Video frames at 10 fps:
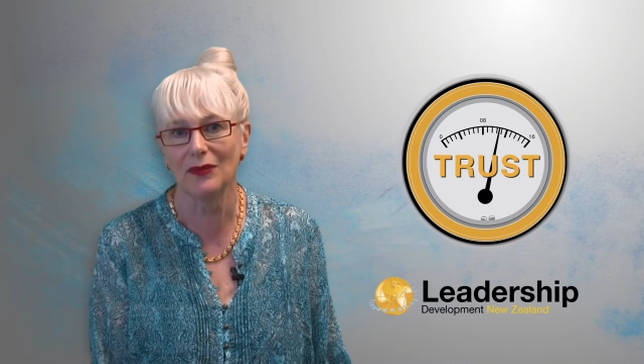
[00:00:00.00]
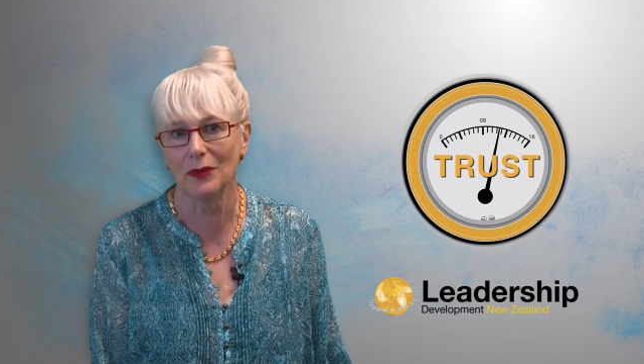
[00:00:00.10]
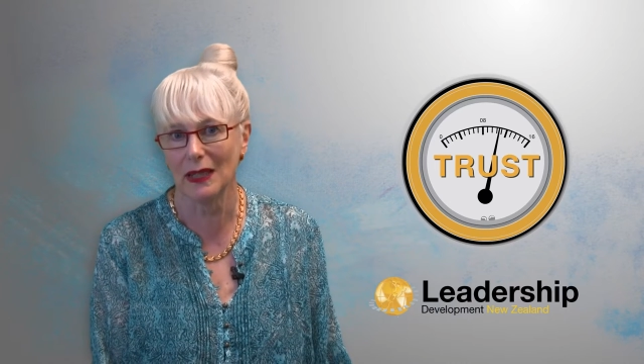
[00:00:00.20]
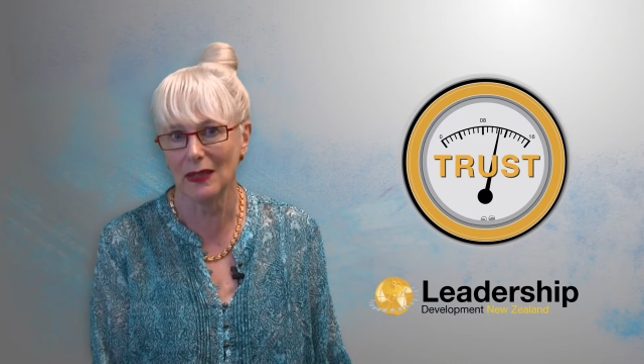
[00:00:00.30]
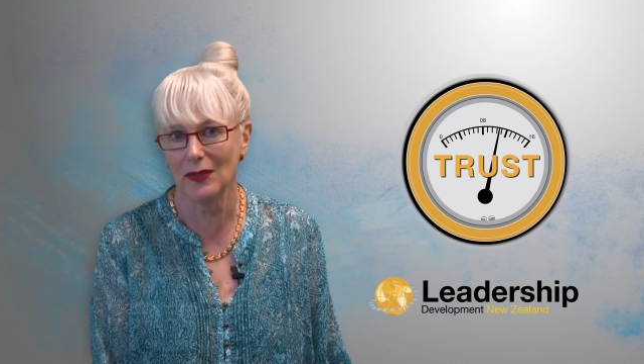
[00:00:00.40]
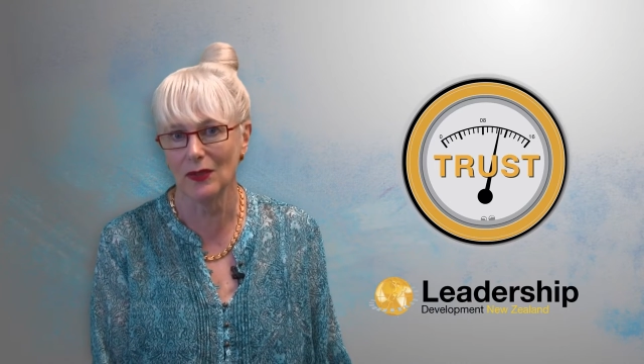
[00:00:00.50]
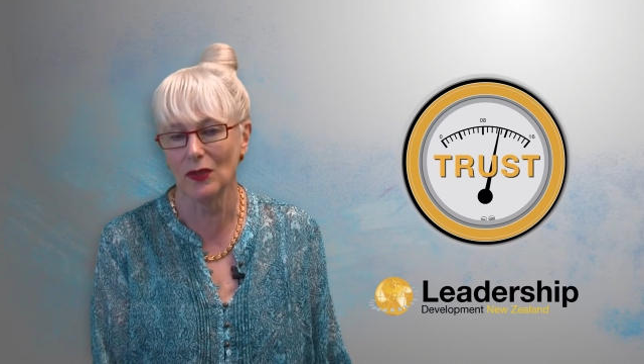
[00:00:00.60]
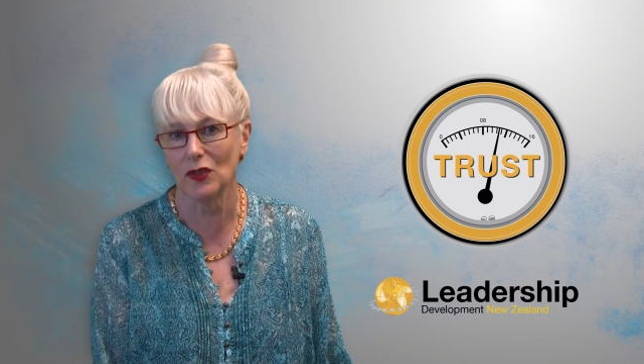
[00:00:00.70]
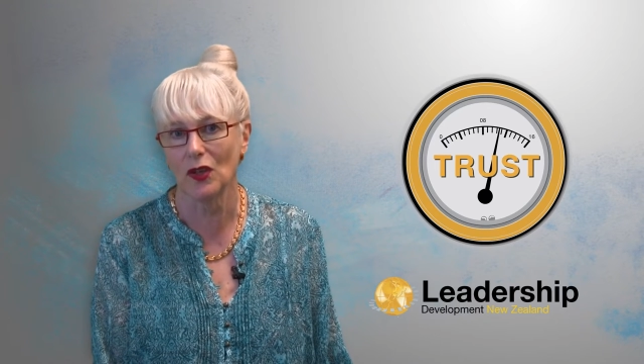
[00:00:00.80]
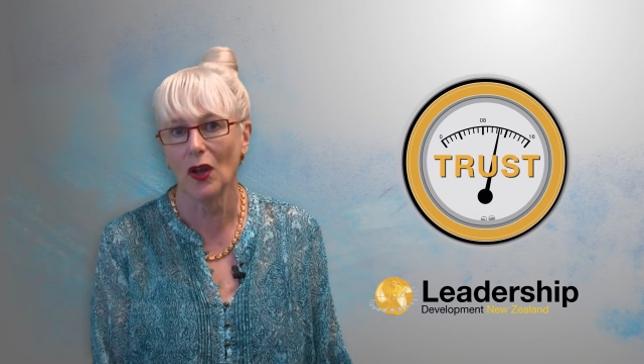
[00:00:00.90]
of
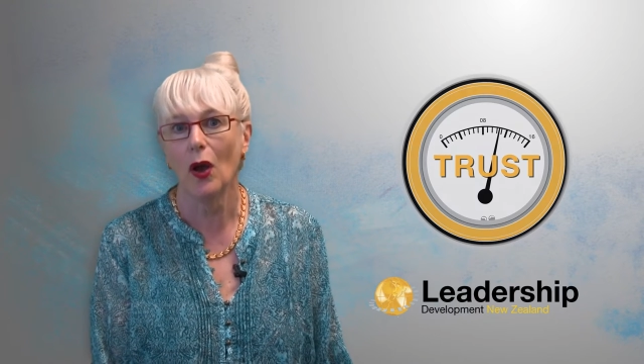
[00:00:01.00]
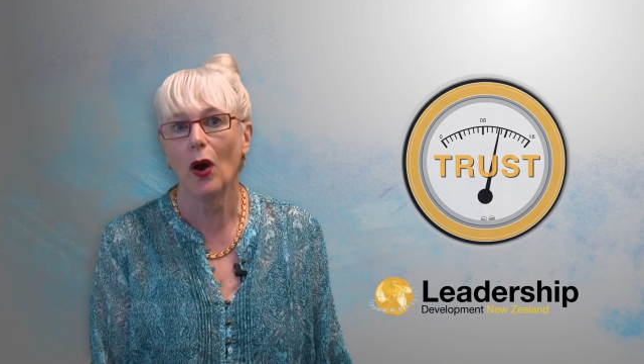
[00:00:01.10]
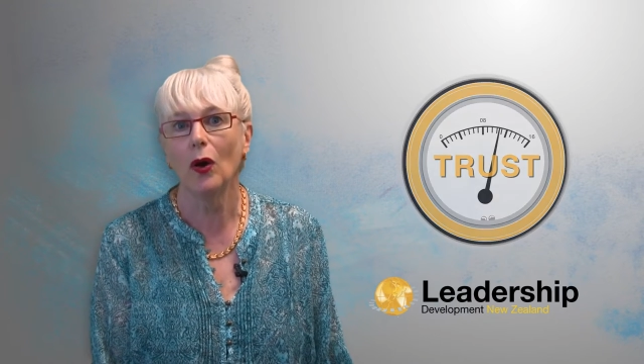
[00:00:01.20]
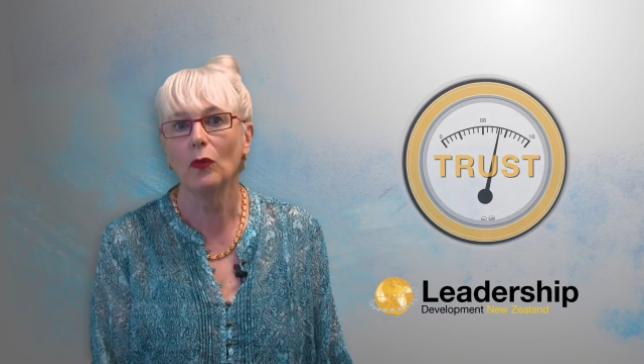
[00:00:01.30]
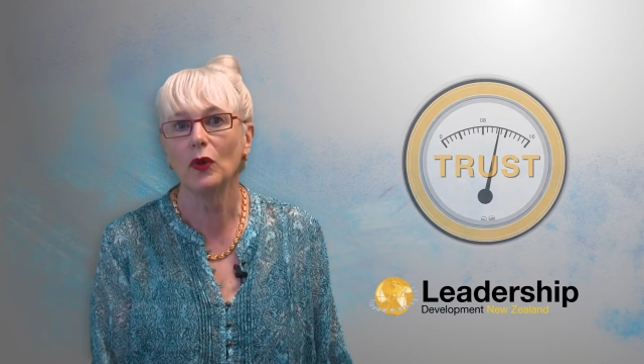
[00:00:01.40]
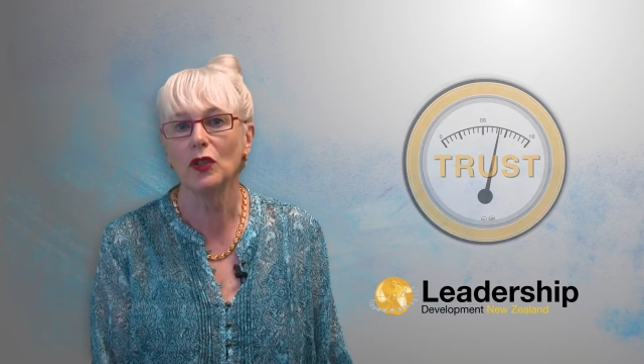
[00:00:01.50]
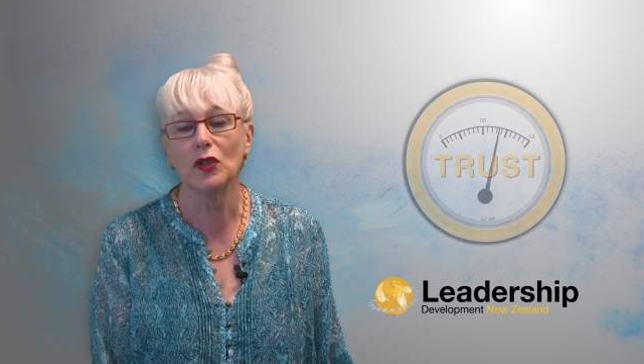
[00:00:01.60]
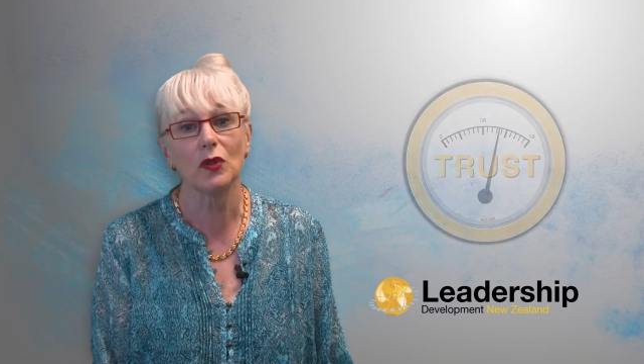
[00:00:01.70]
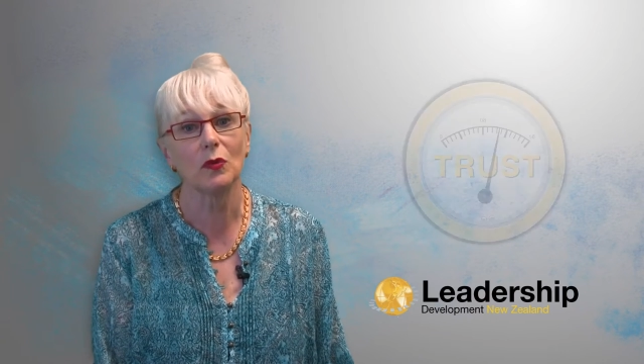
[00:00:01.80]
research on which